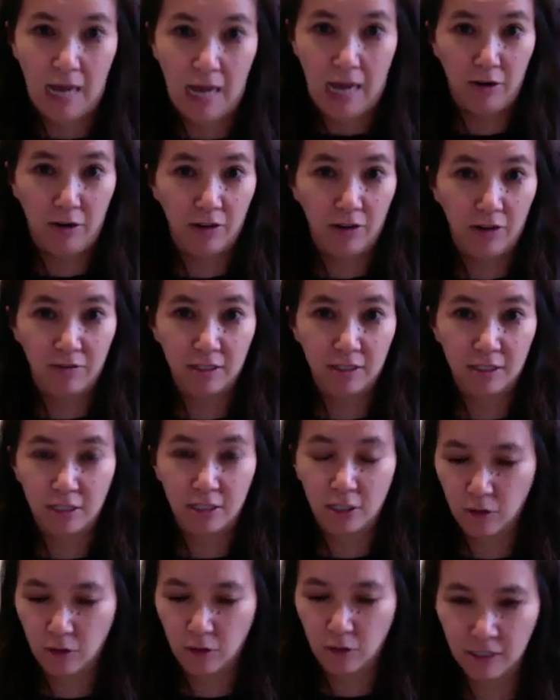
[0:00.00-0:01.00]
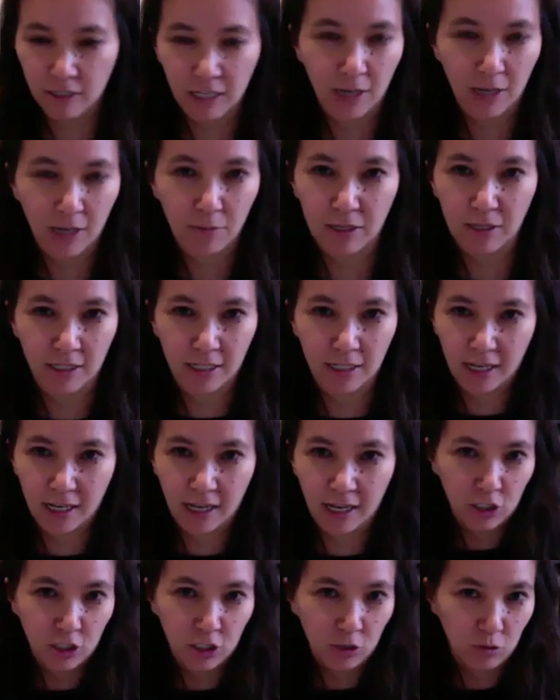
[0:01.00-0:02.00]
I know I haven't seen you all day, but today
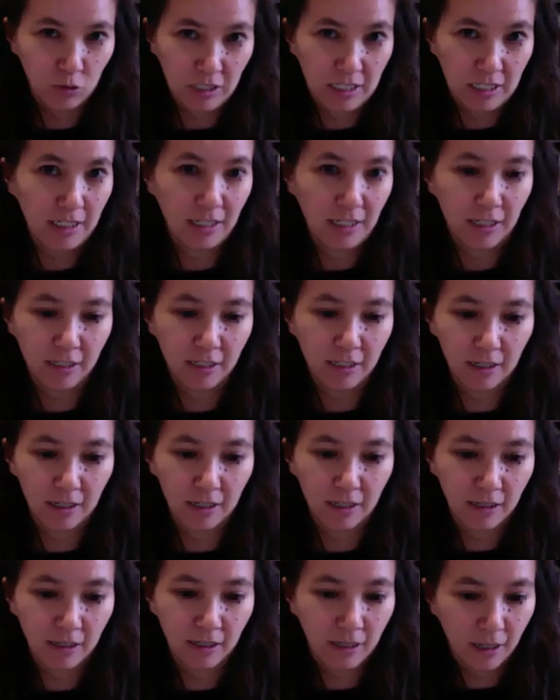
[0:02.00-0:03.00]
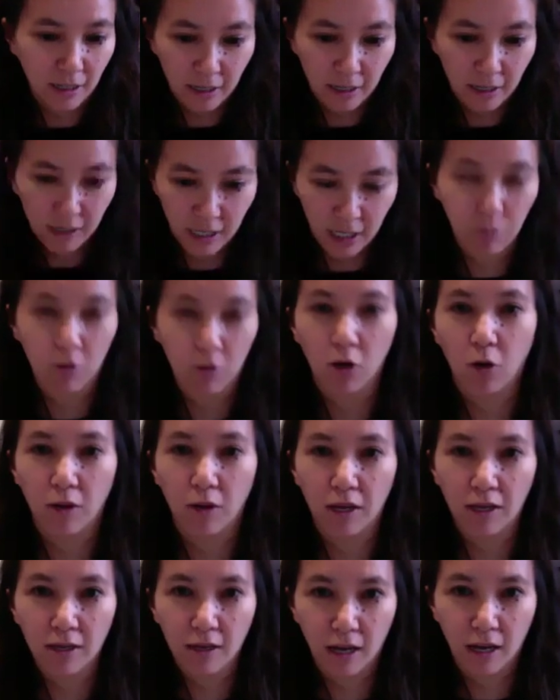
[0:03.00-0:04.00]
I just really need to keep
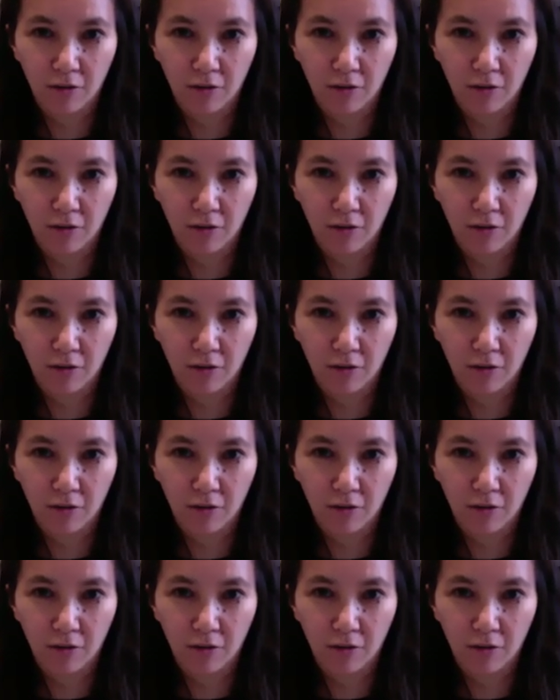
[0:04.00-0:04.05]
going.